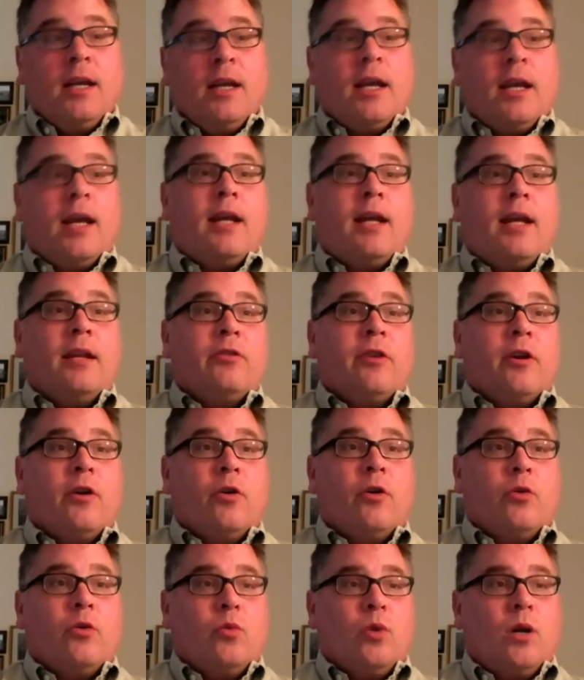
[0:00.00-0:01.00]
And
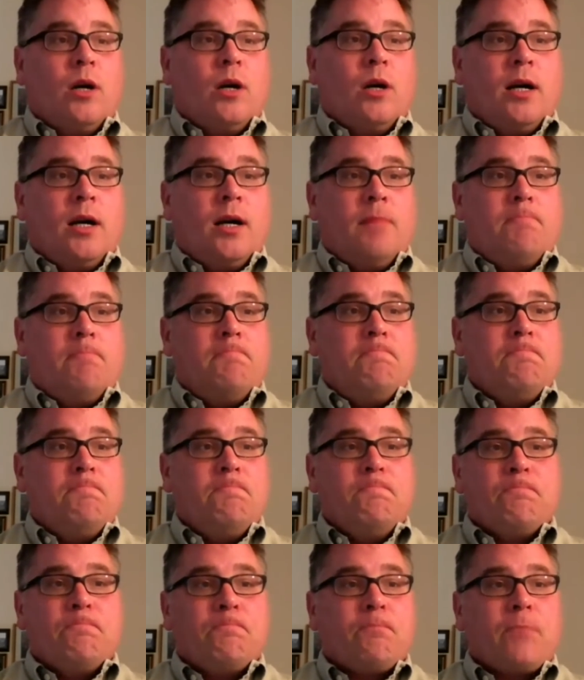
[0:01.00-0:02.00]
so
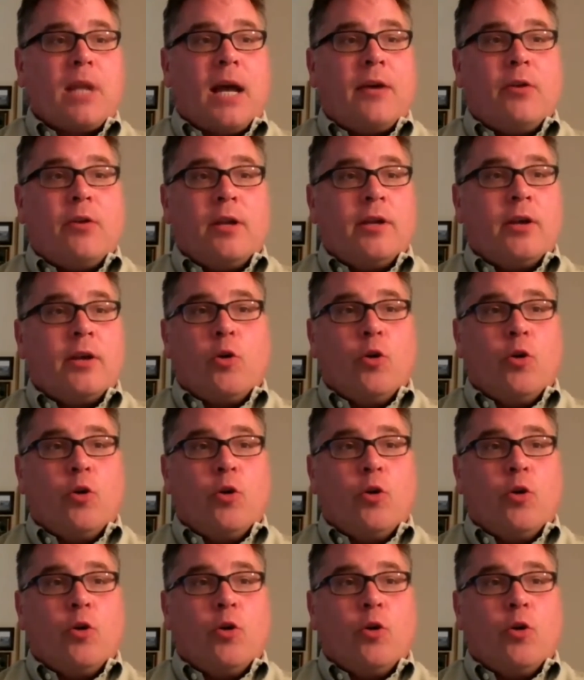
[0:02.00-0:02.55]
the